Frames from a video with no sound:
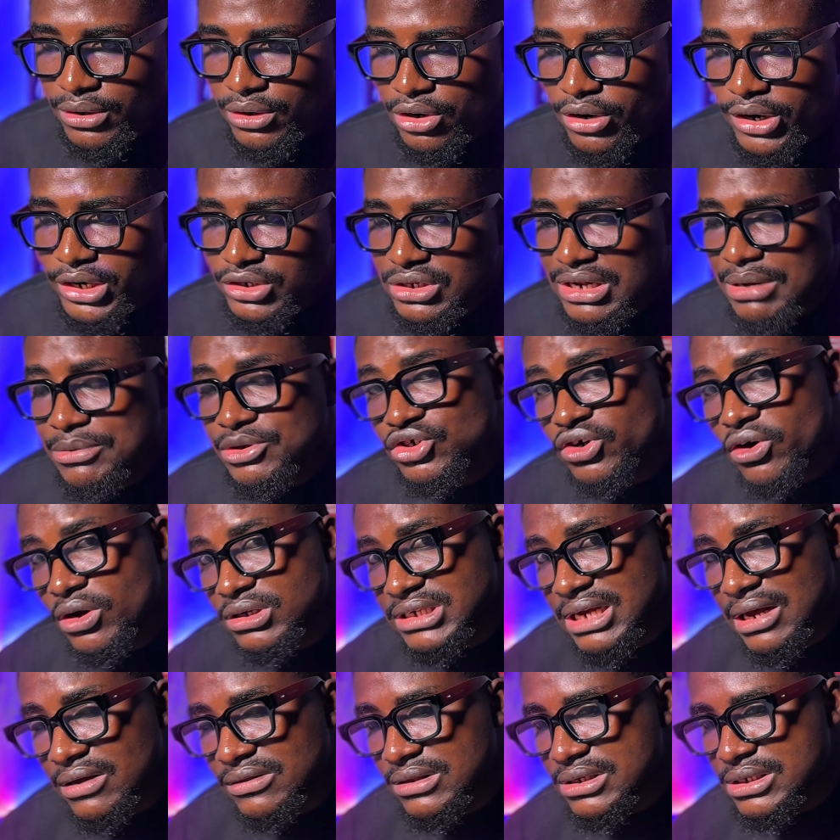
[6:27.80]
All right, so let me show
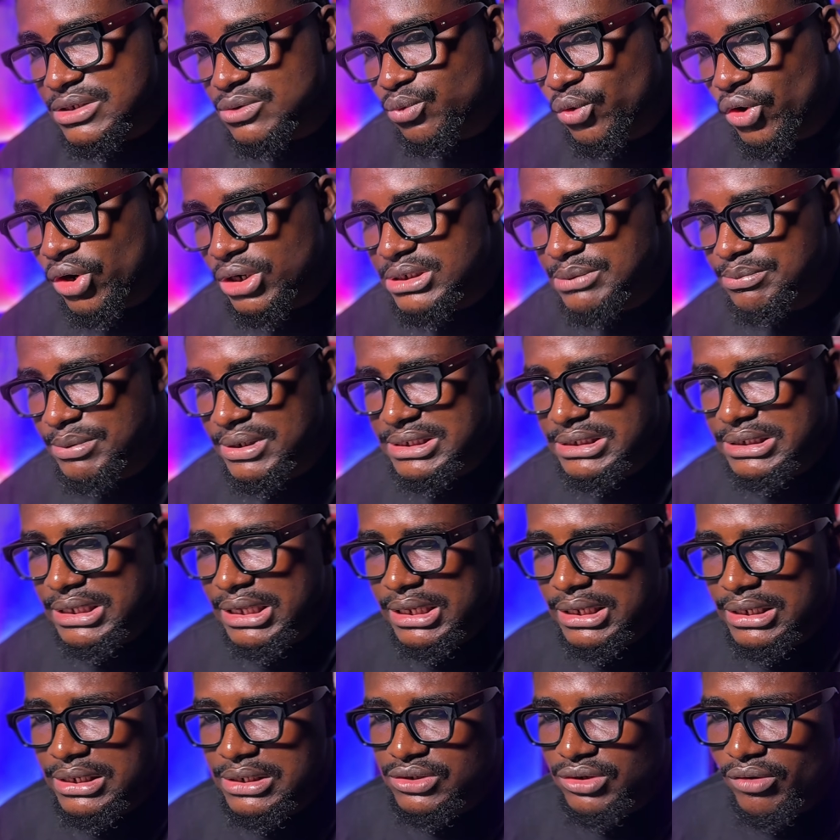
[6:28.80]
us how this works
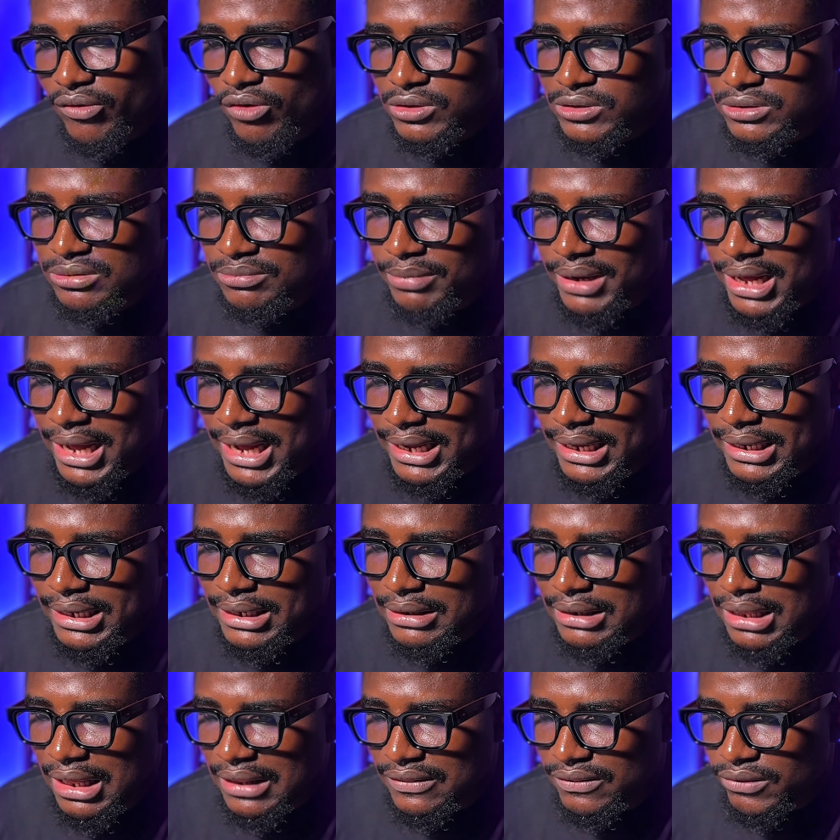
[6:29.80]
basically. So I want to
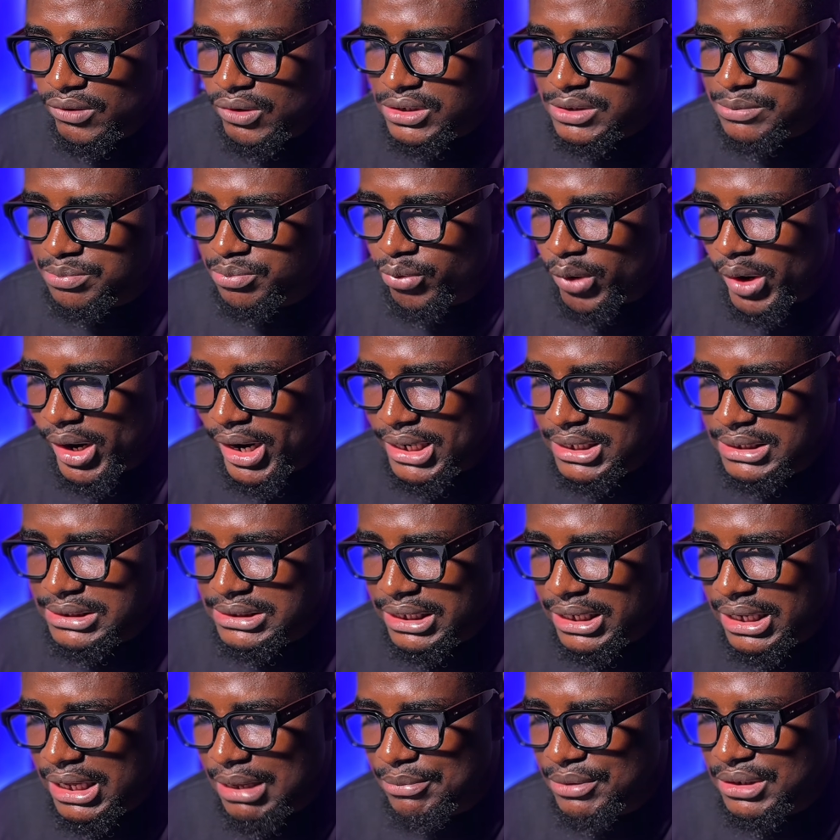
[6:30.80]
buy at this price.
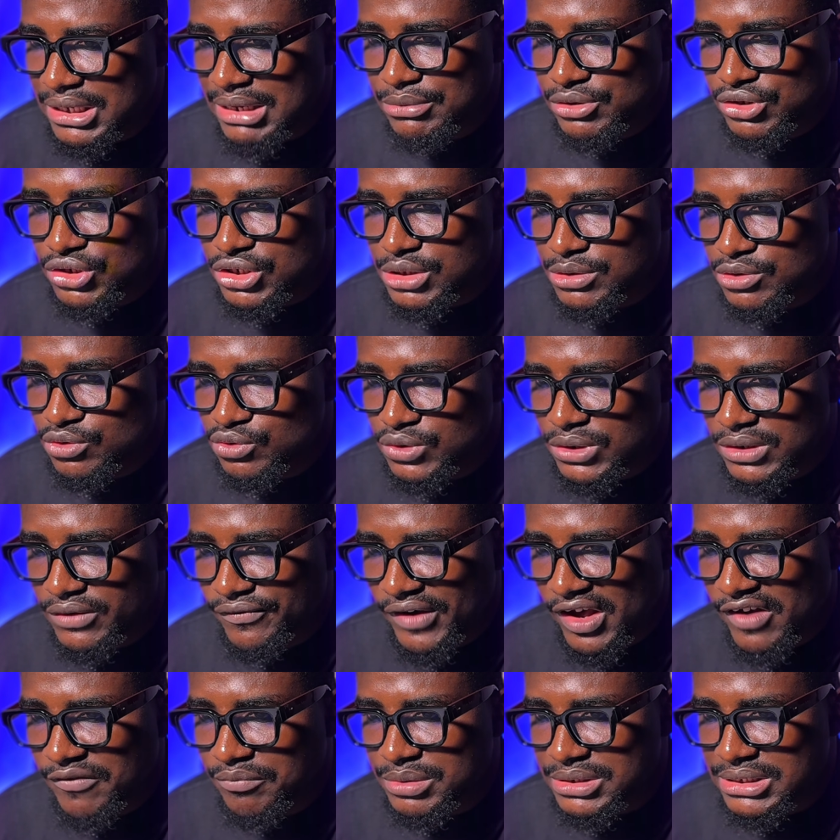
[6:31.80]
I mean, let me just do
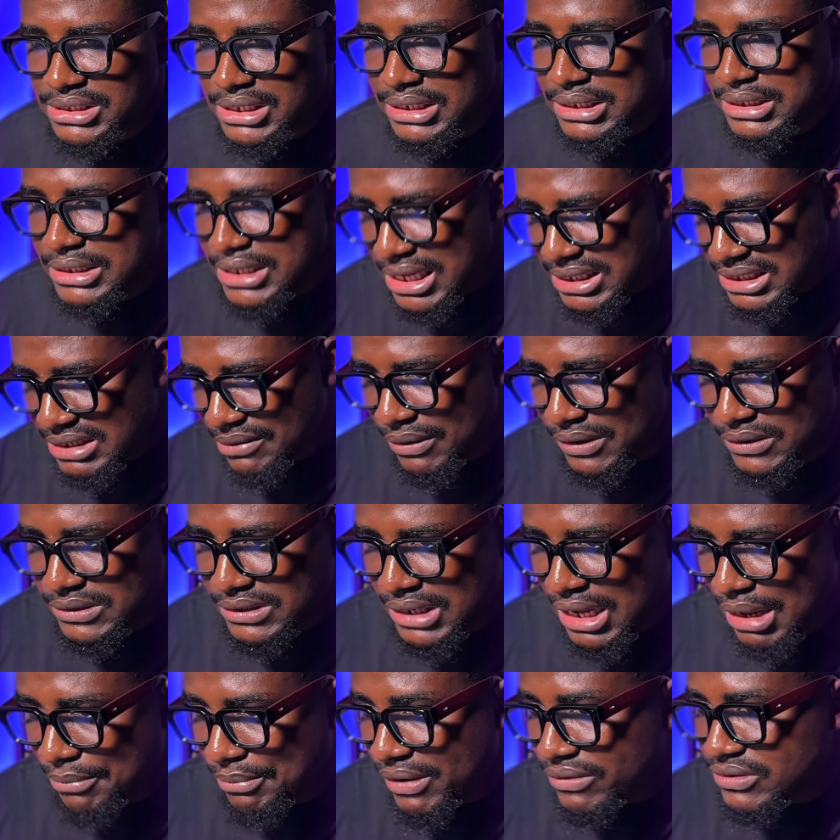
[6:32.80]
25%. That's the
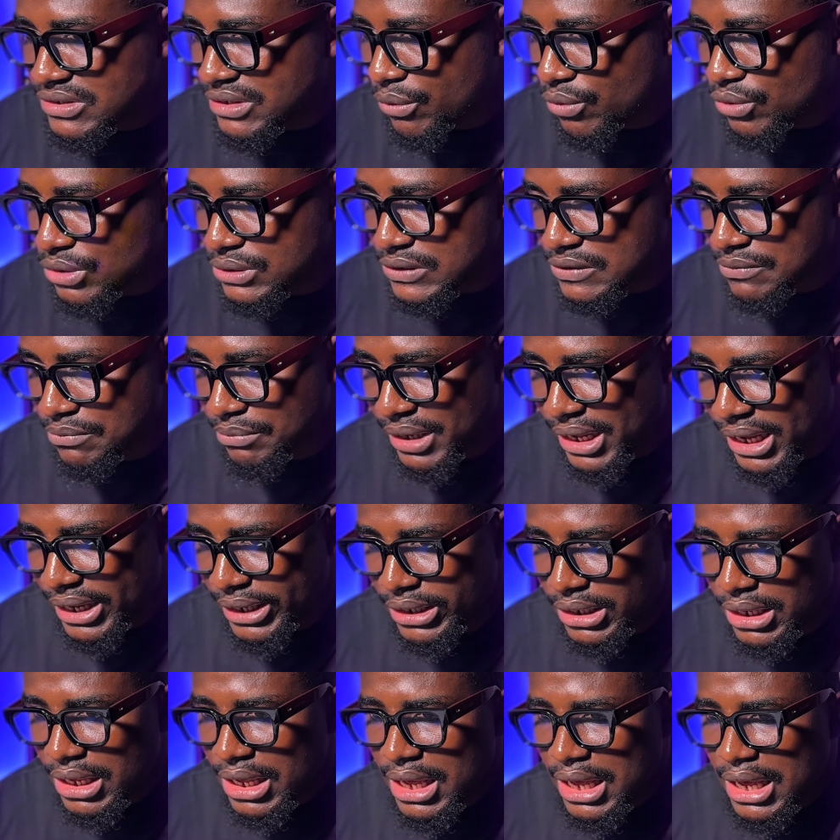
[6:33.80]
amount I want to
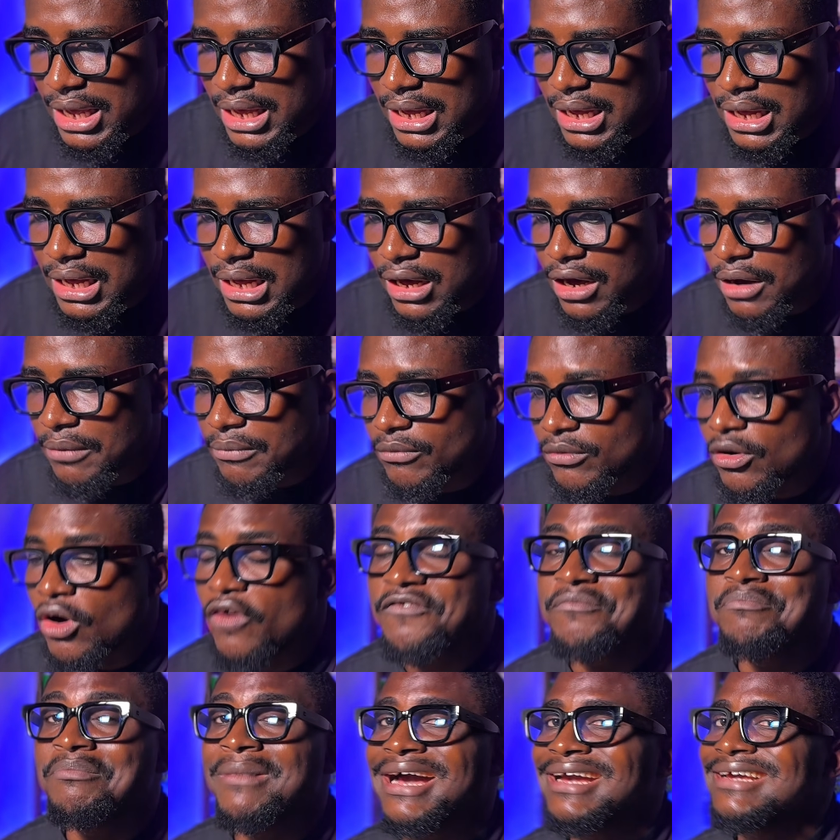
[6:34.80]
buy
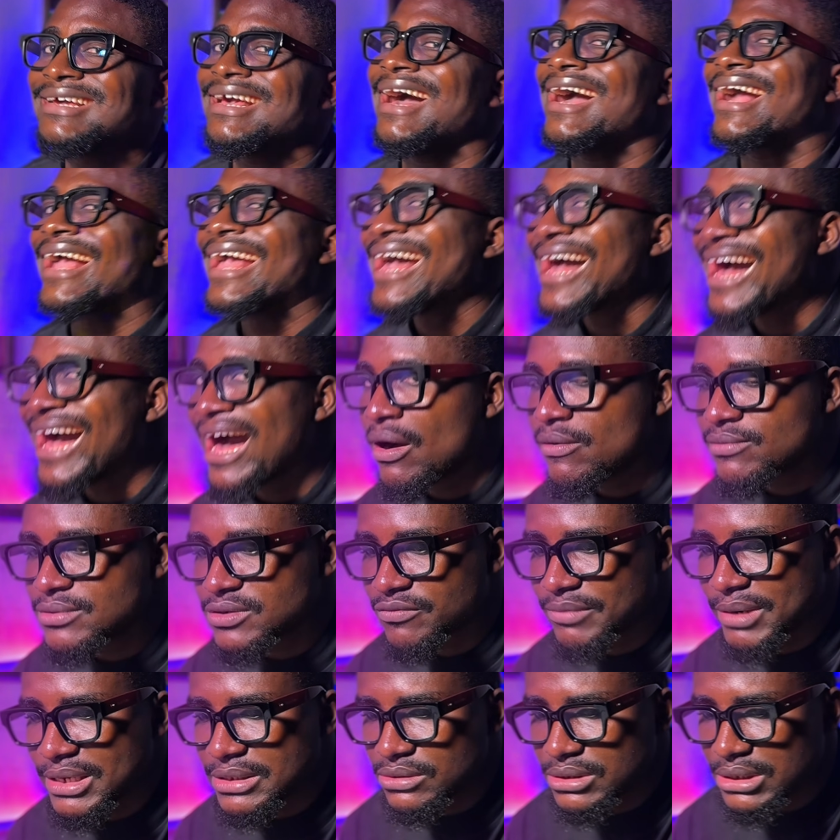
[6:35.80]
of my account,
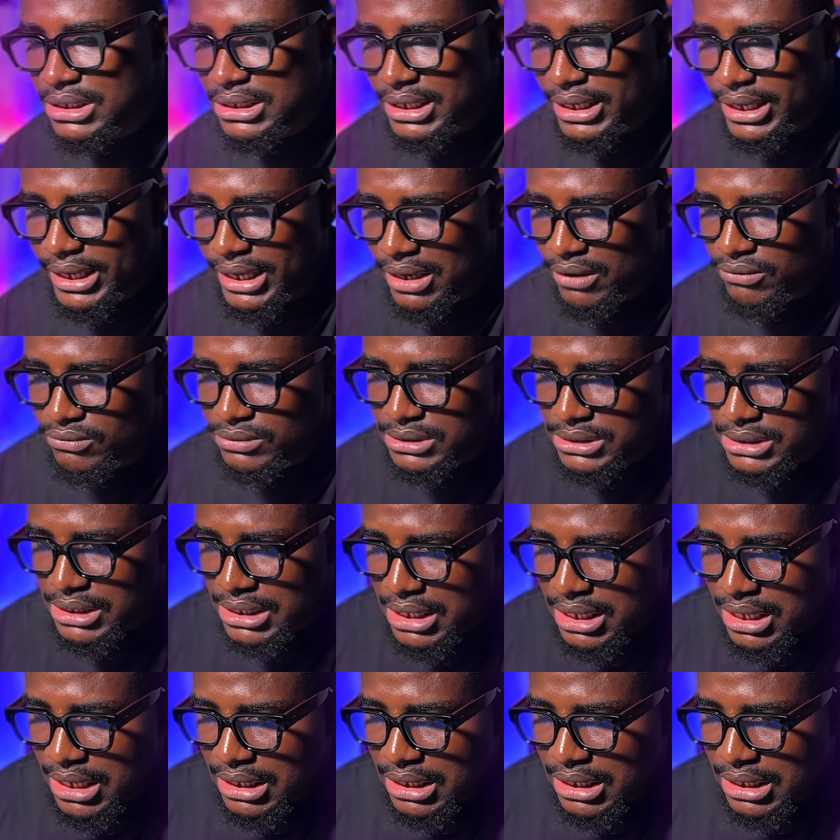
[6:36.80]
of my total account.